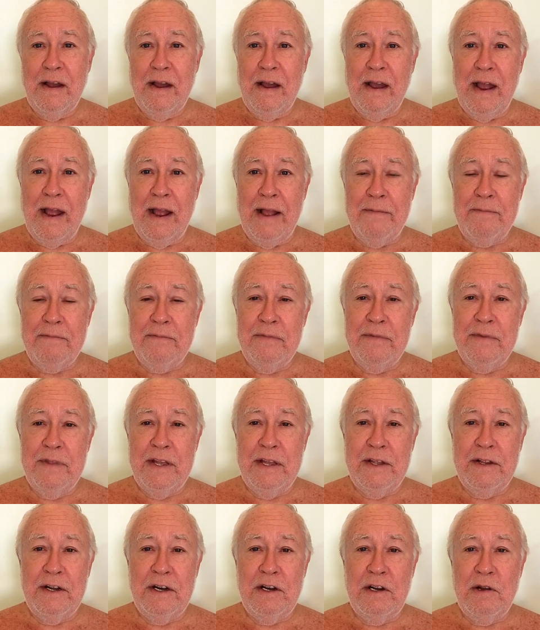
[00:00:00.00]
And
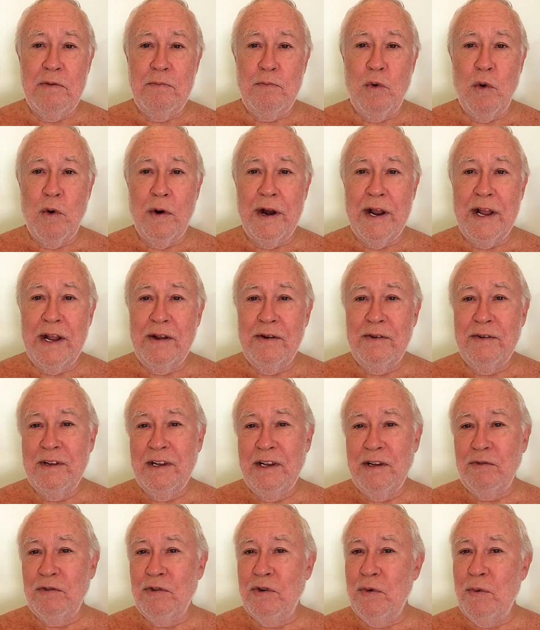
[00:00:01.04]
then in the morning,
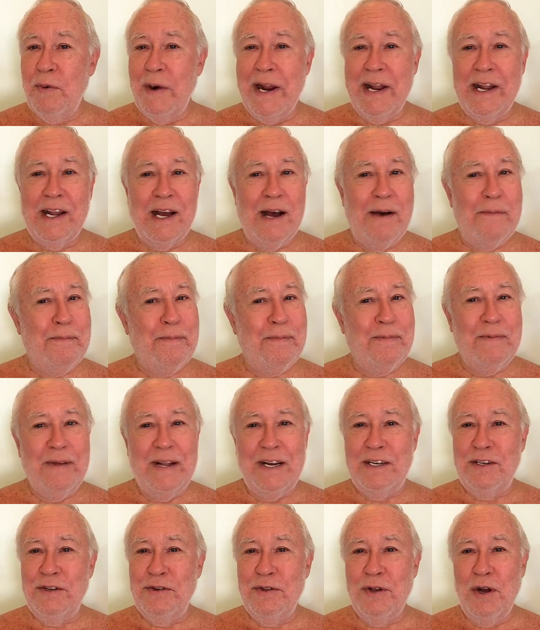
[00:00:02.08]
we wake up
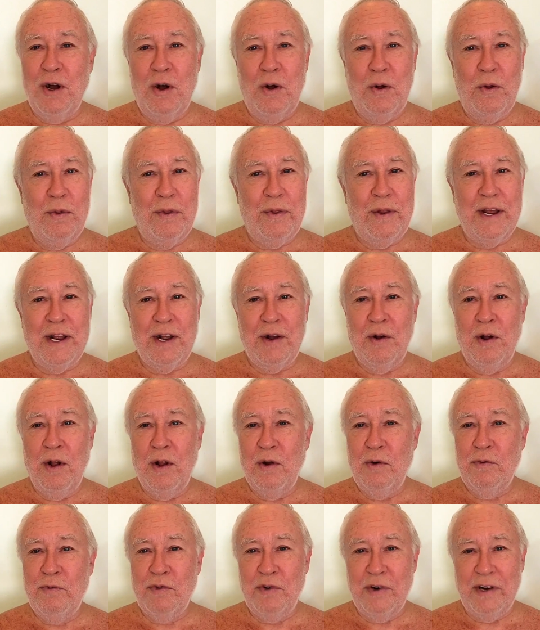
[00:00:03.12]
and do the whole thing all
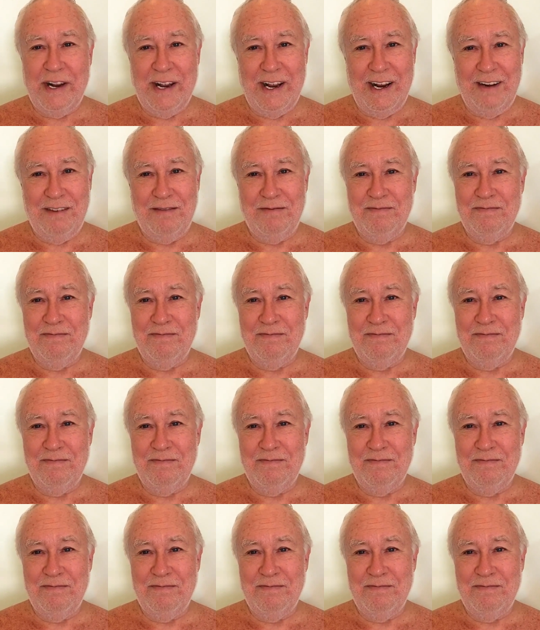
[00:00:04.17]
over again.